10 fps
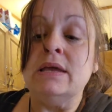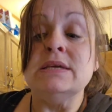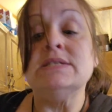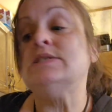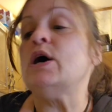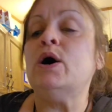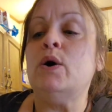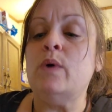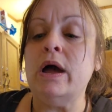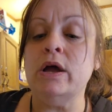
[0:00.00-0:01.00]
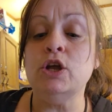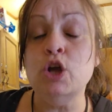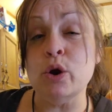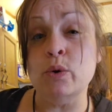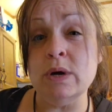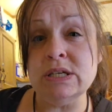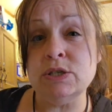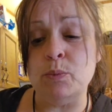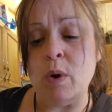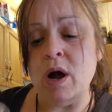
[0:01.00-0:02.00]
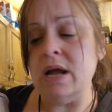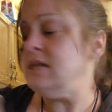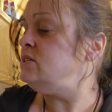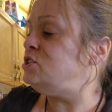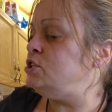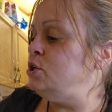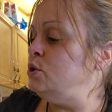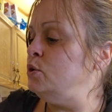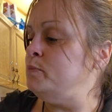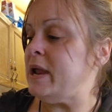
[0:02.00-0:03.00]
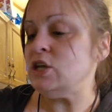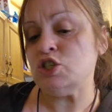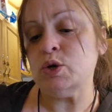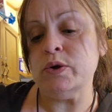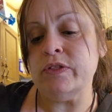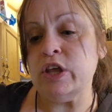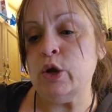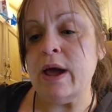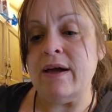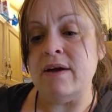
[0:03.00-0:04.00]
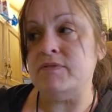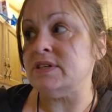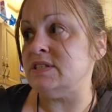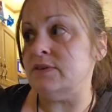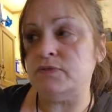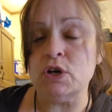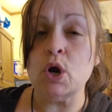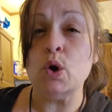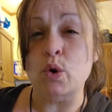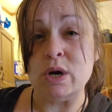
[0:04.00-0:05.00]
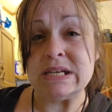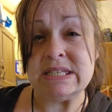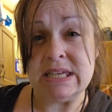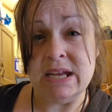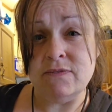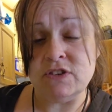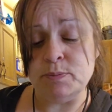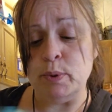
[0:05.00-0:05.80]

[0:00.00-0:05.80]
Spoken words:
So you're going to want to make sure that you have a sifter or a sieve to